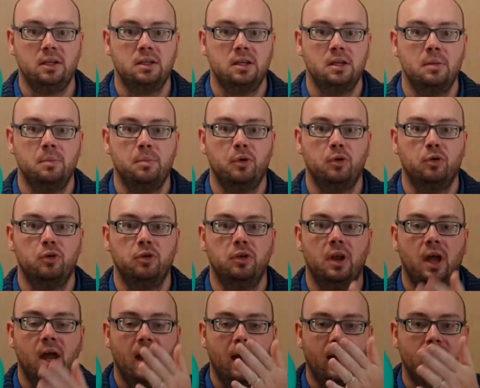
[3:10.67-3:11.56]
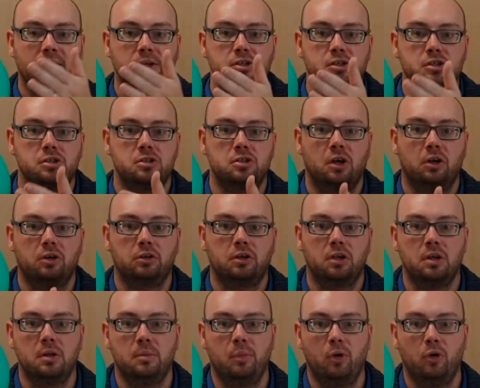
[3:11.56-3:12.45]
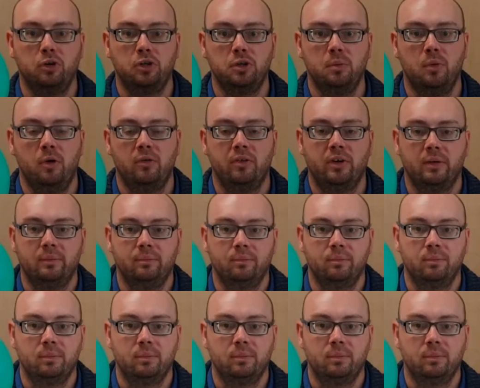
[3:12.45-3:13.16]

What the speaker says: to the balloon and stuck to the bottom of it.